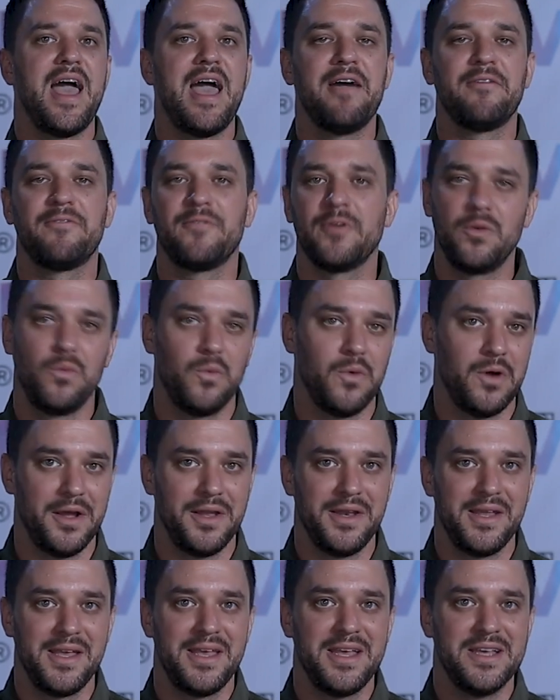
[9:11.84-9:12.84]

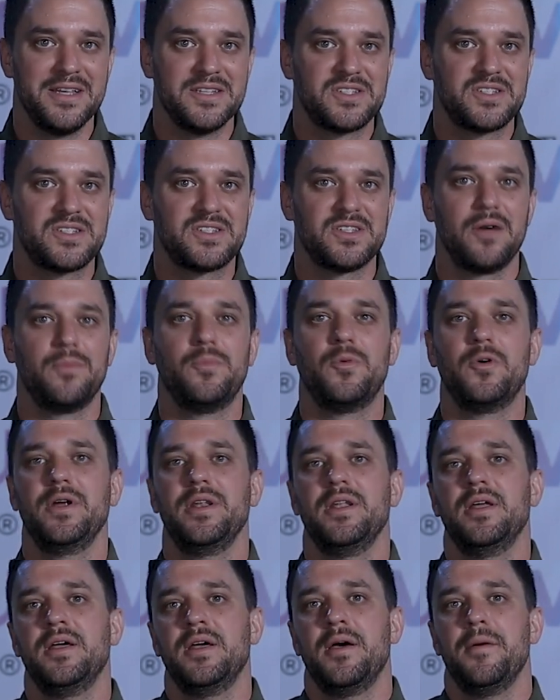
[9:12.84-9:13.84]
Everyone is
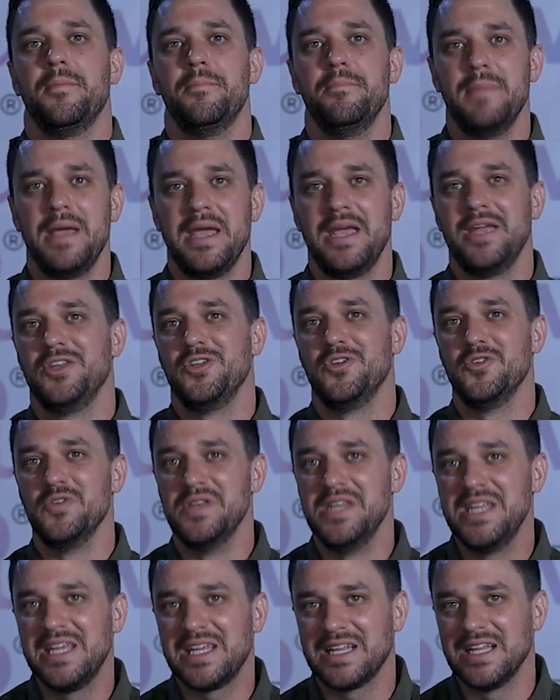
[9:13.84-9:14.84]
someone made
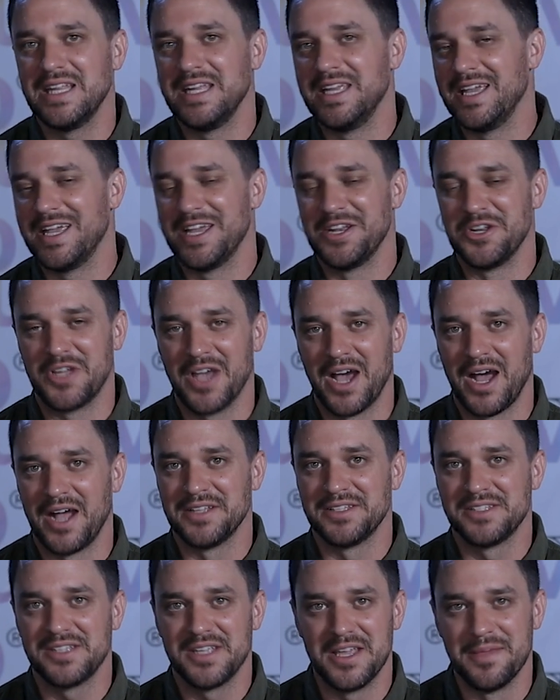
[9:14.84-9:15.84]
uniquely in
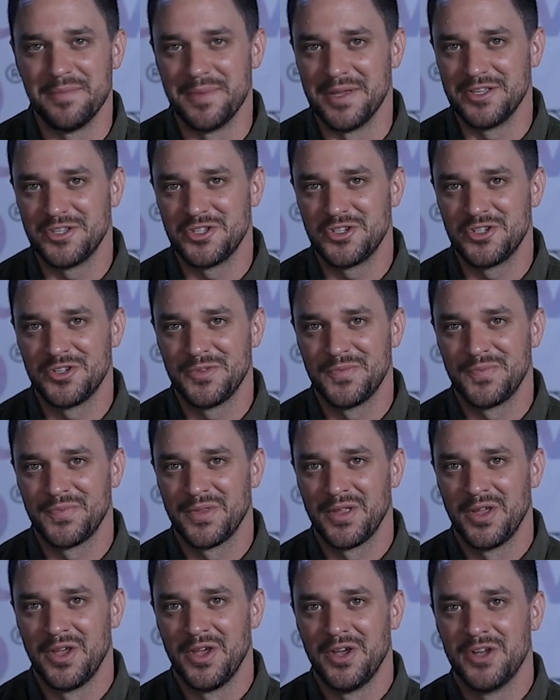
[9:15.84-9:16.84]
God's image.
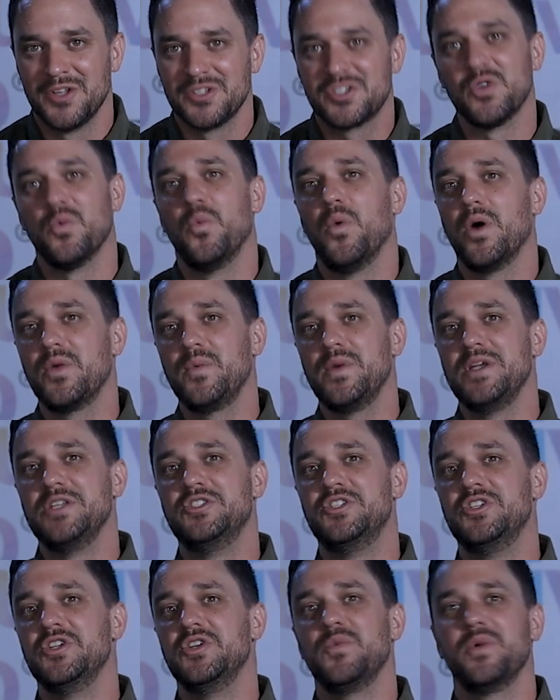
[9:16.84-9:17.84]
So what do we
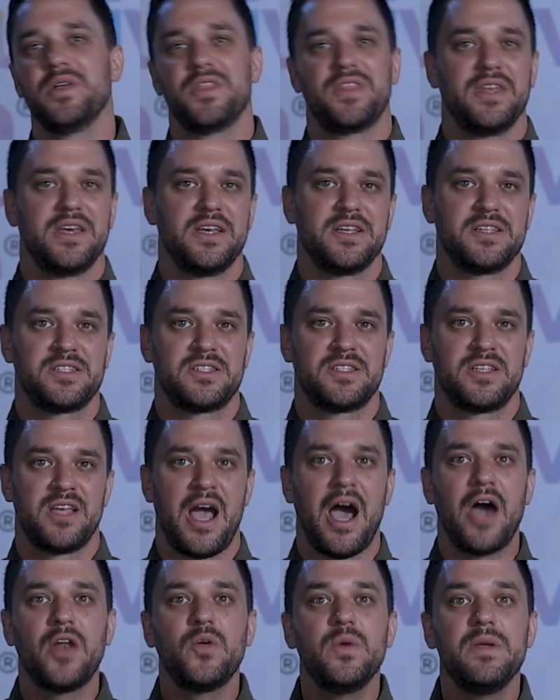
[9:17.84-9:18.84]
do with this?
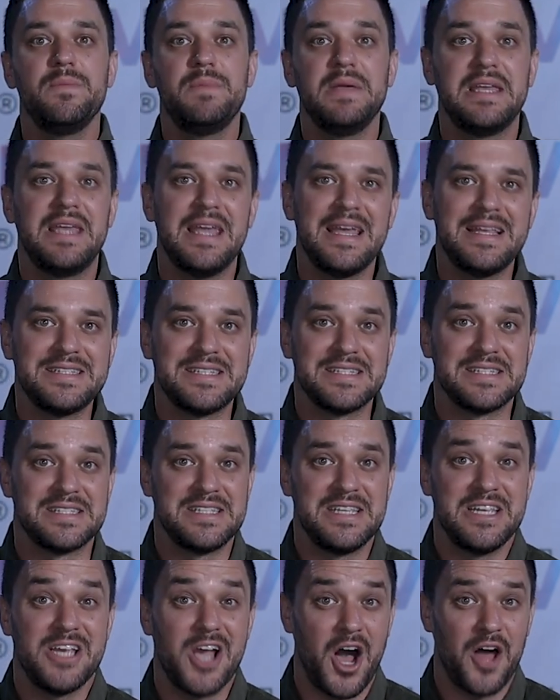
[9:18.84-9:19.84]
How do we begin to see